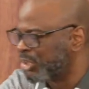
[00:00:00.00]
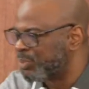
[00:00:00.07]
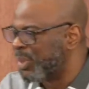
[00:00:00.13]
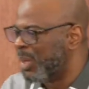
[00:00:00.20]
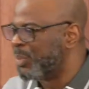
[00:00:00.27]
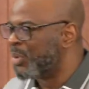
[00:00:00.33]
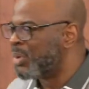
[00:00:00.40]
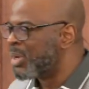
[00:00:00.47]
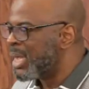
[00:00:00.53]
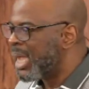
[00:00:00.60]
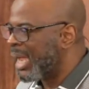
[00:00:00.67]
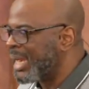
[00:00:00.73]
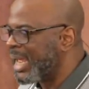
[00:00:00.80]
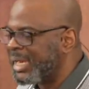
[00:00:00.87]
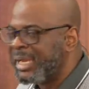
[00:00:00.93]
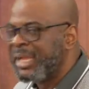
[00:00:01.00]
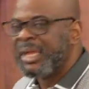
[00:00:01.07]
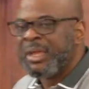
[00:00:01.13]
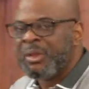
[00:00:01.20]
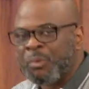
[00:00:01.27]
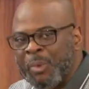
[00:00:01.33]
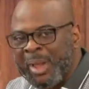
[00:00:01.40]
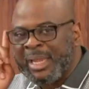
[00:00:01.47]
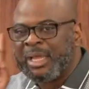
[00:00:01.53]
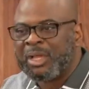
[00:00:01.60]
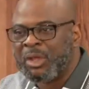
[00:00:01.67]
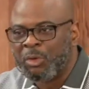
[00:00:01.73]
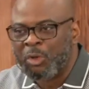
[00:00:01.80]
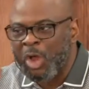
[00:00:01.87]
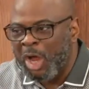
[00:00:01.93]
people. And then when
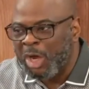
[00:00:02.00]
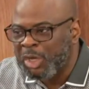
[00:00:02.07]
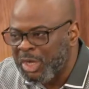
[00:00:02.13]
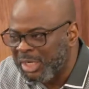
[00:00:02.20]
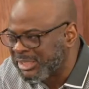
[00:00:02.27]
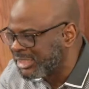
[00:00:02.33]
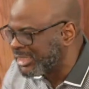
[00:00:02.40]
God got his